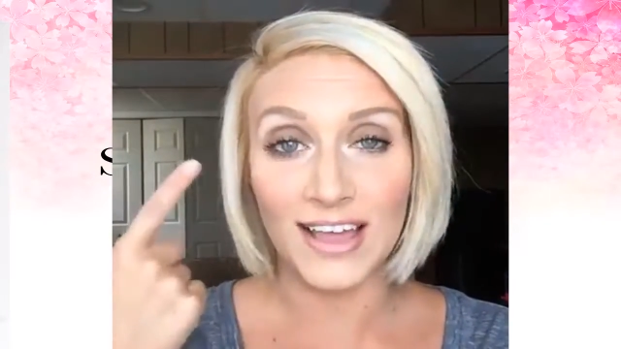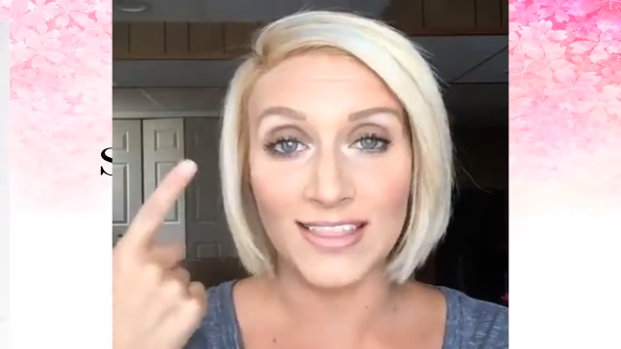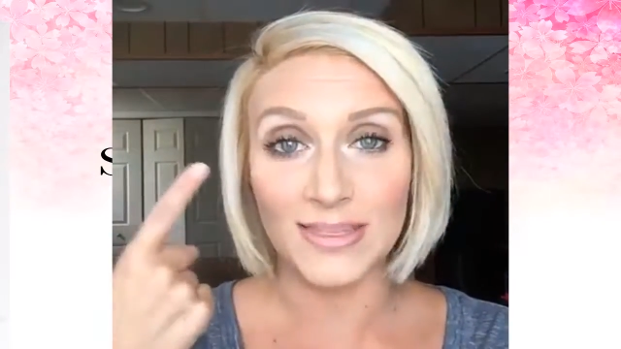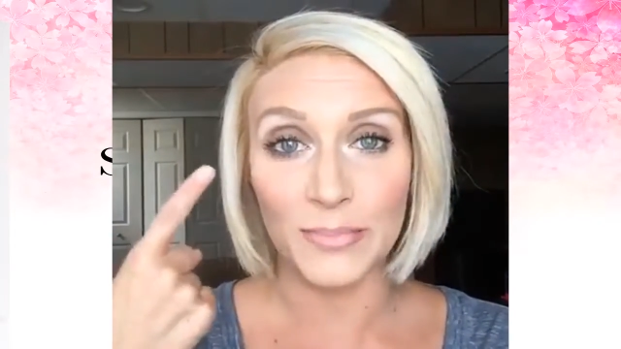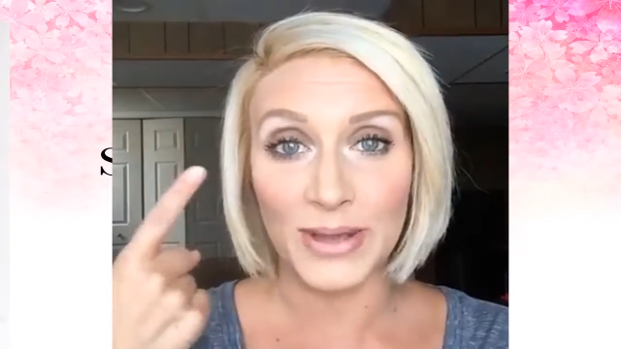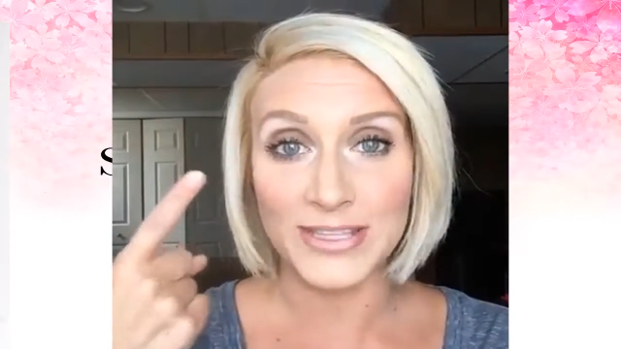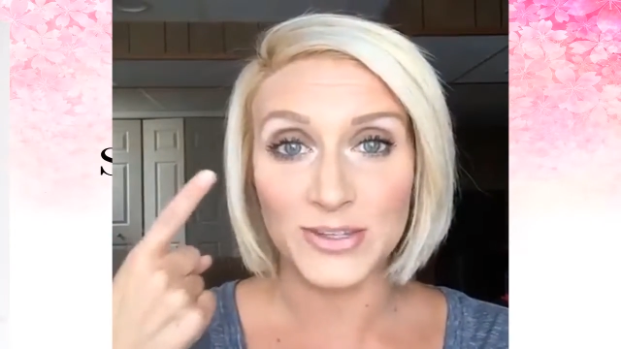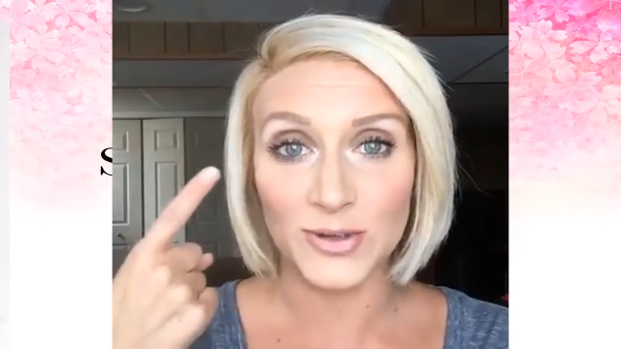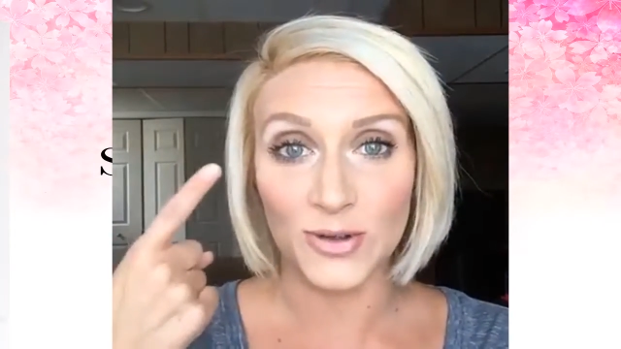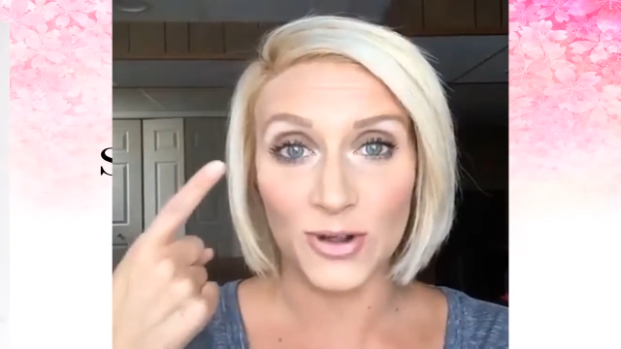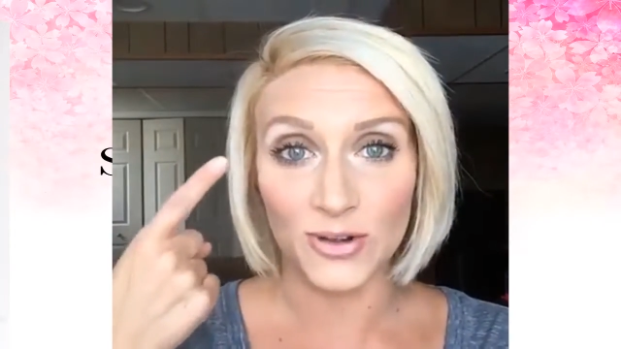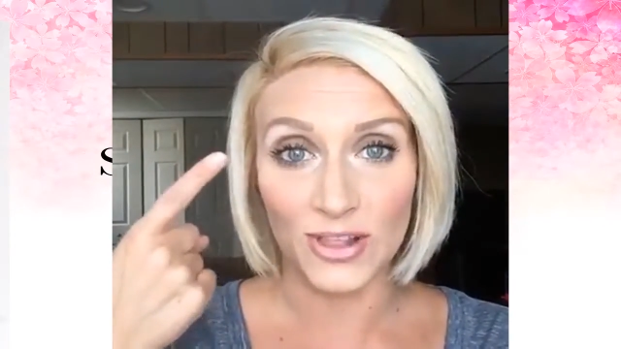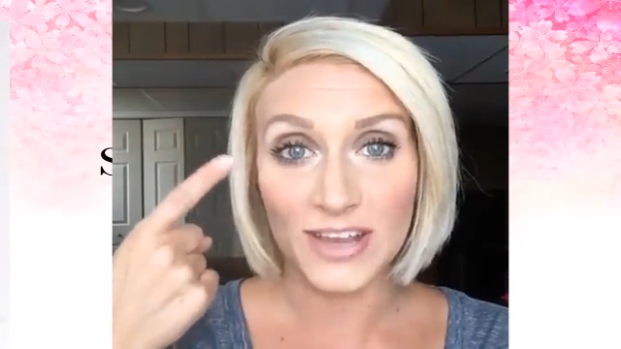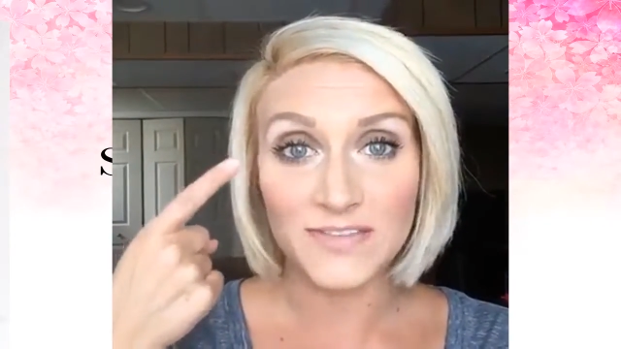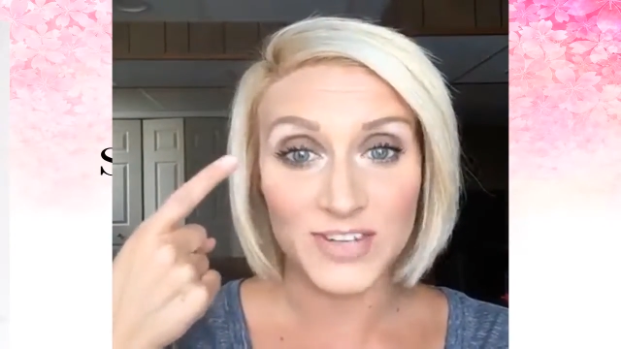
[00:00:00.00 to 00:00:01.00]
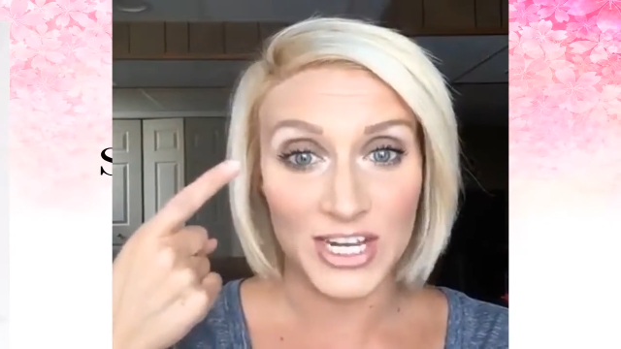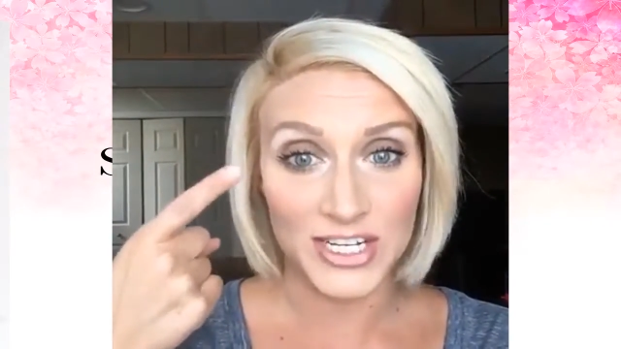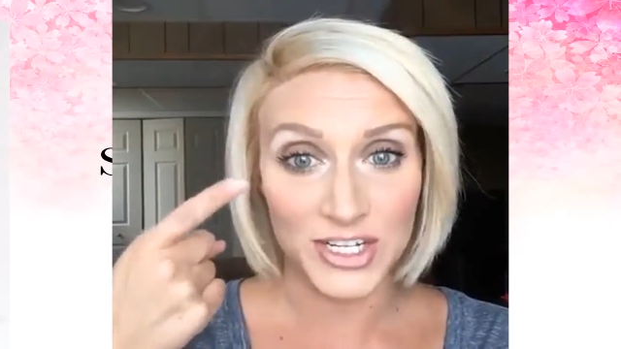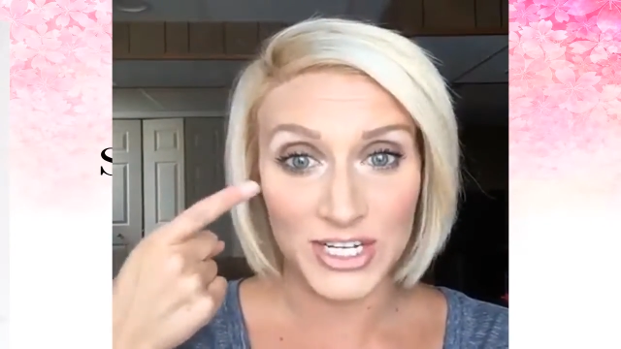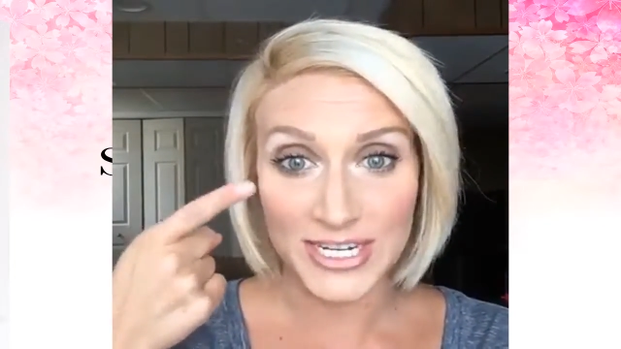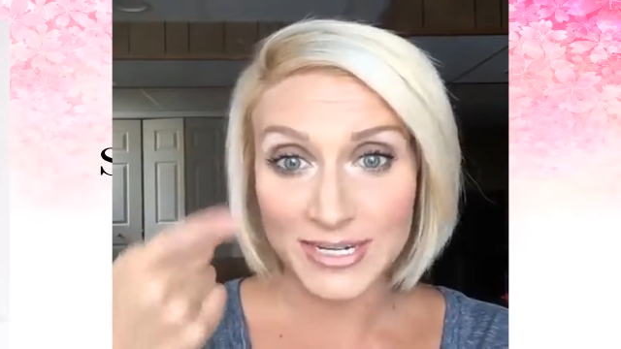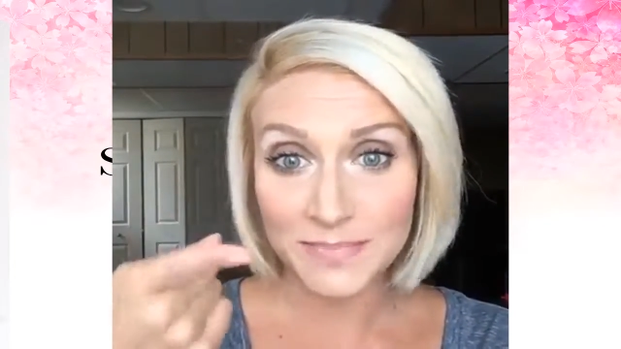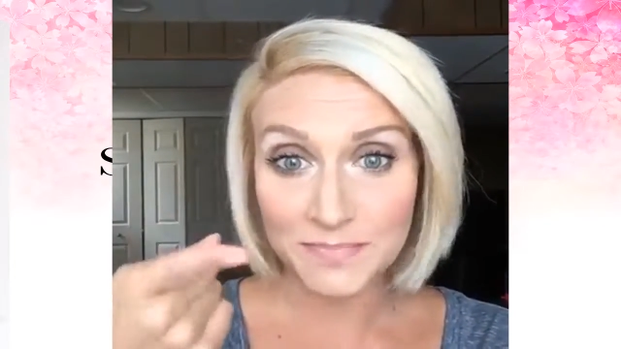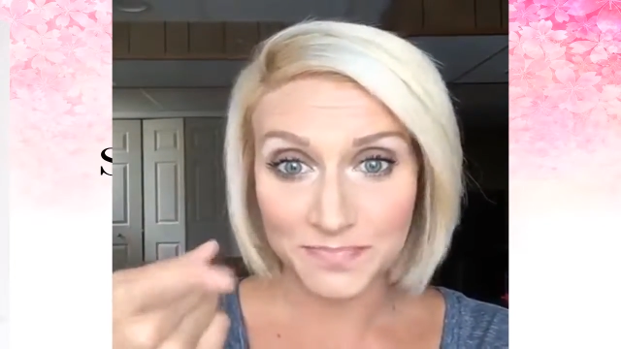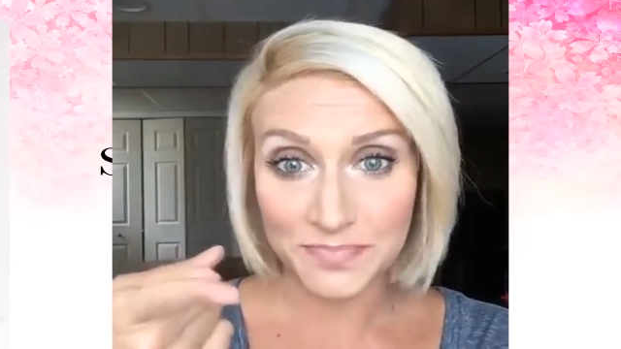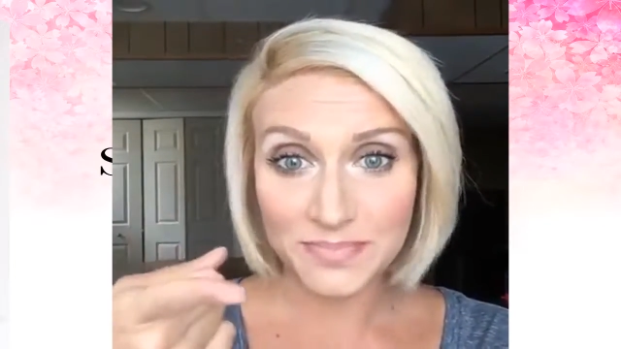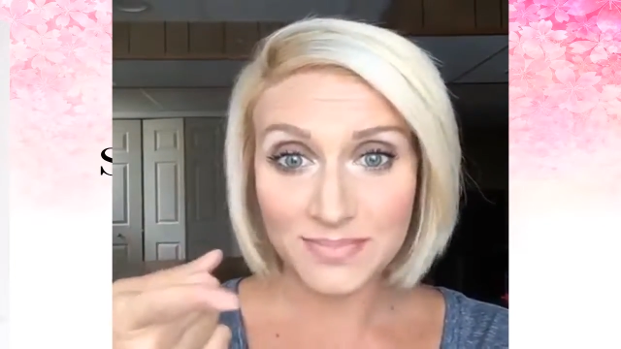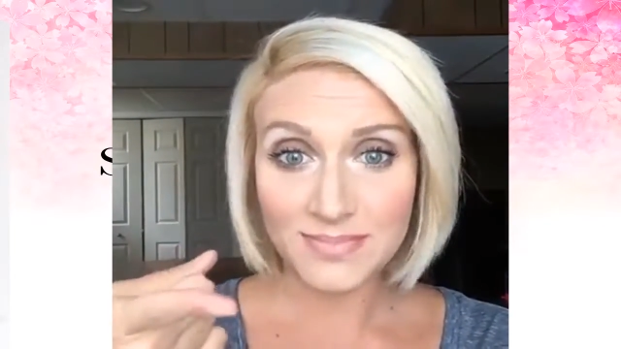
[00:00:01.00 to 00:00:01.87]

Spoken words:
and the pencil are life-changing.